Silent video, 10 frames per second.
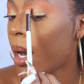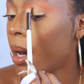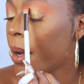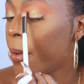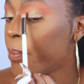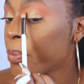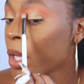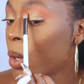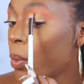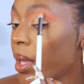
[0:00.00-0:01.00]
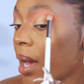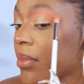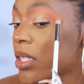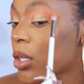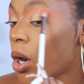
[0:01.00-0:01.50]
Um, we
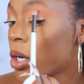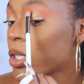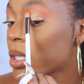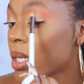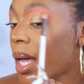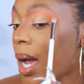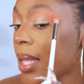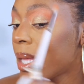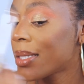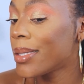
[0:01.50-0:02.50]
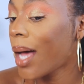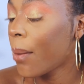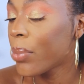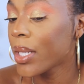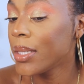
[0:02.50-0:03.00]
have this harsh line that's
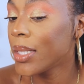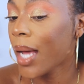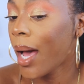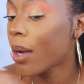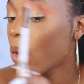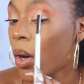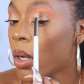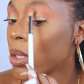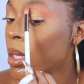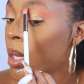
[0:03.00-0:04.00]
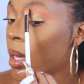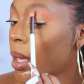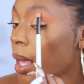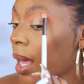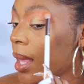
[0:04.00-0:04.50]
not blended at all.
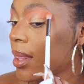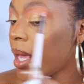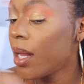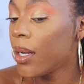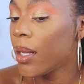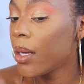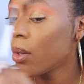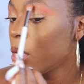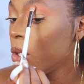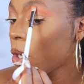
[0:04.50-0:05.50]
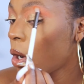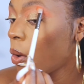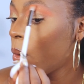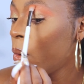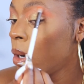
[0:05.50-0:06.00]
And then, you
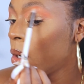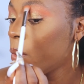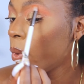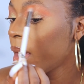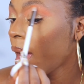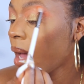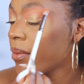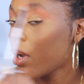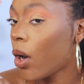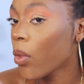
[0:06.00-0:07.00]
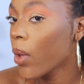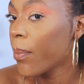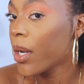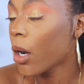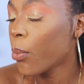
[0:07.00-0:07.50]
know, we have it all the way
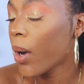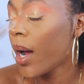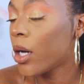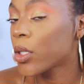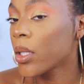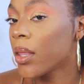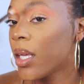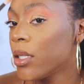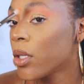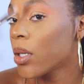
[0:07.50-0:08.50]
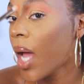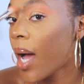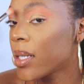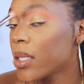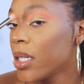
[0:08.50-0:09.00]
up in our brows. These are
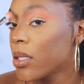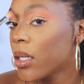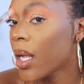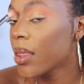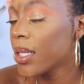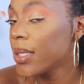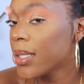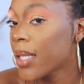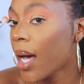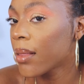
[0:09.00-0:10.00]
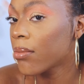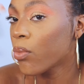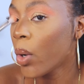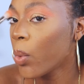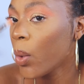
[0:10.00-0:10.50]
not, these are not, this is not
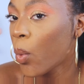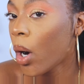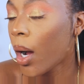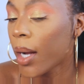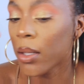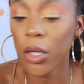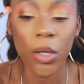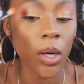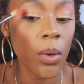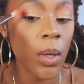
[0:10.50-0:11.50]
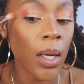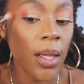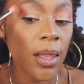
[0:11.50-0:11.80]
what we want, you know?